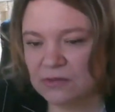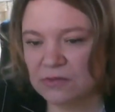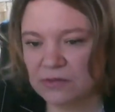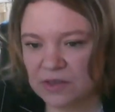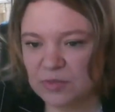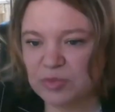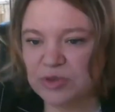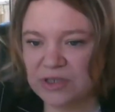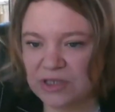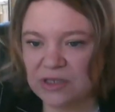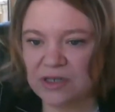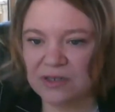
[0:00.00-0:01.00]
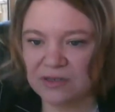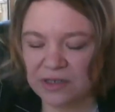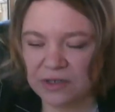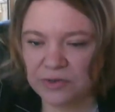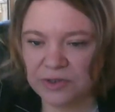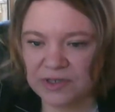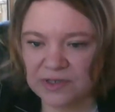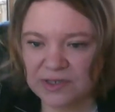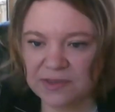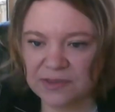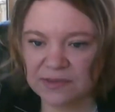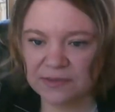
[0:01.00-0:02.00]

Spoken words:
complete online courses?